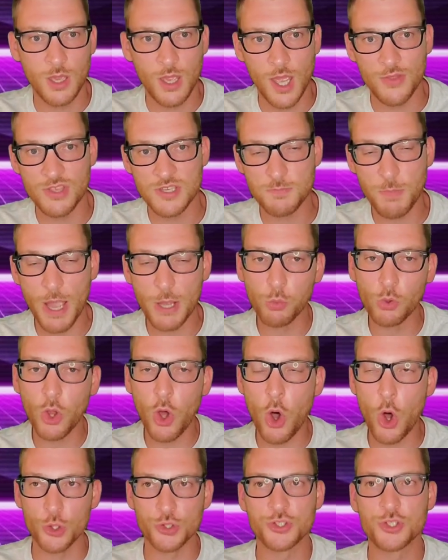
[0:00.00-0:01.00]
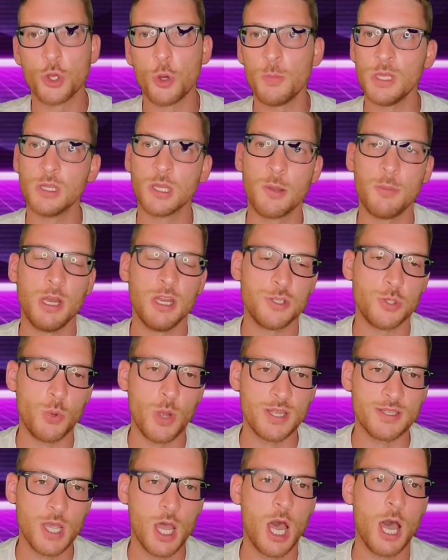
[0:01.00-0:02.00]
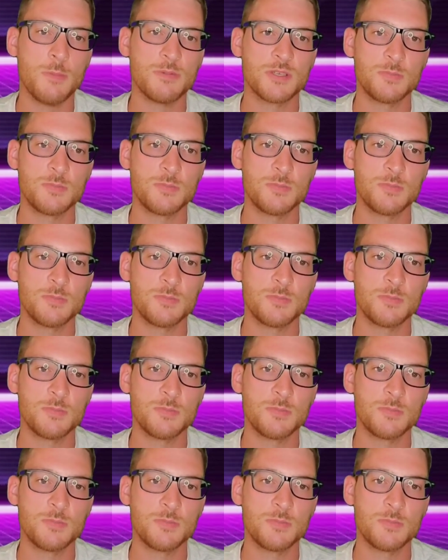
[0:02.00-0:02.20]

And this bike will also be limited to a top